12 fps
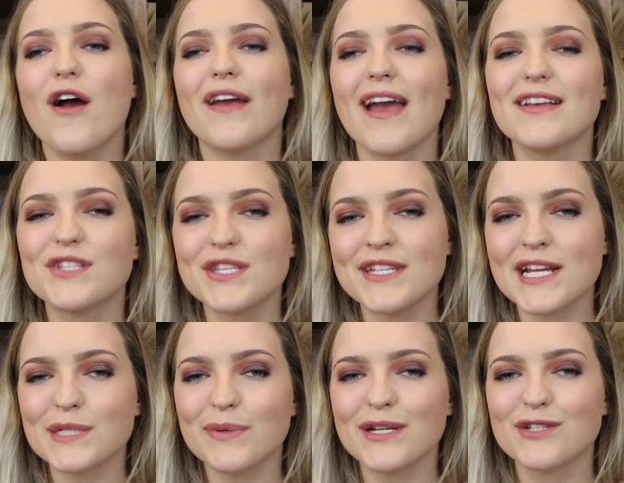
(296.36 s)
Okay, Okay, so this
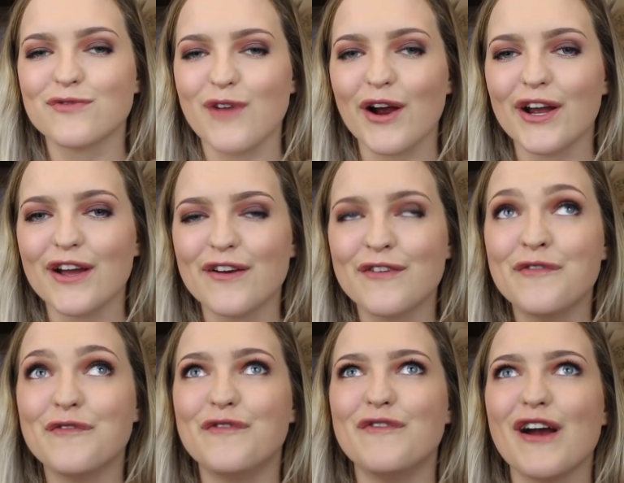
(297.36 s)
next one is very,
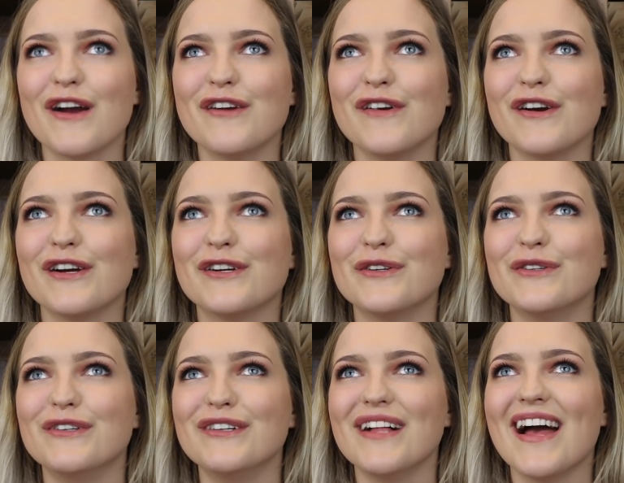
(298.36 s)
very, very
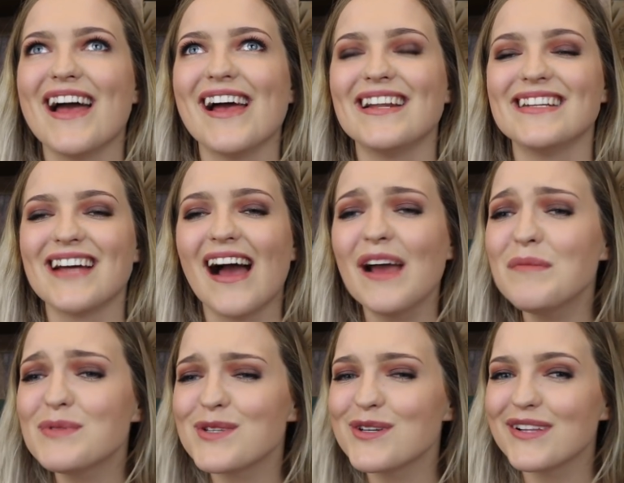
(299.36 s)
cool, and I am
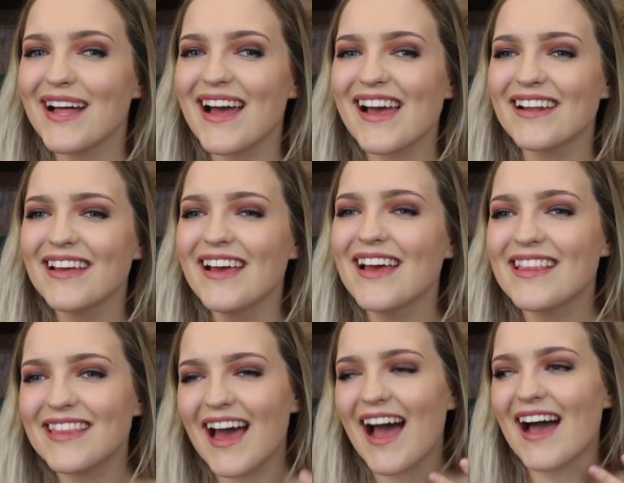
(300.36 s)
so glad
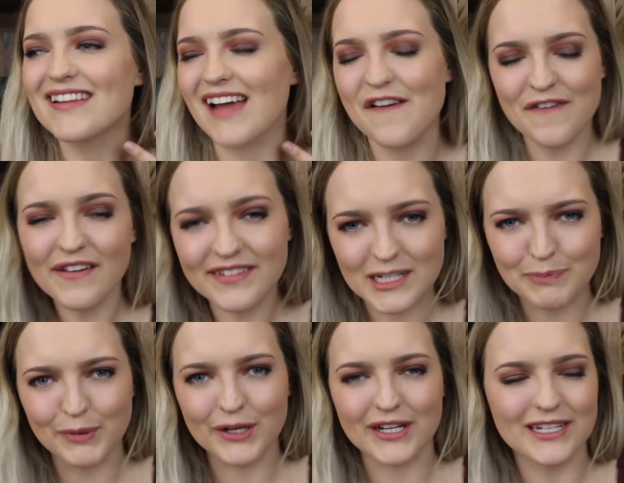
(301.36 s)
that I found this
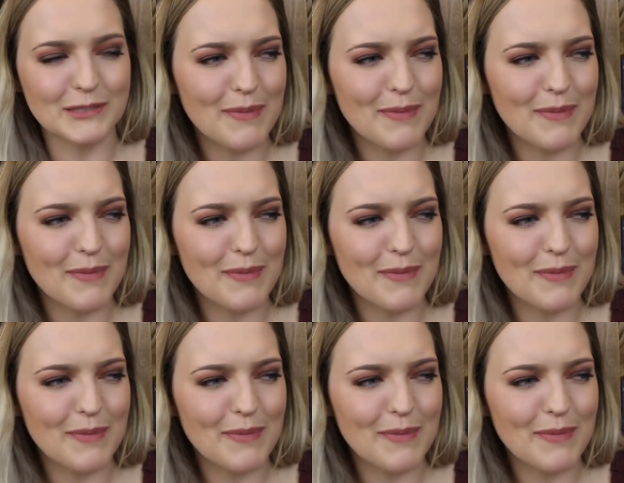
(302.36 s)
book. It's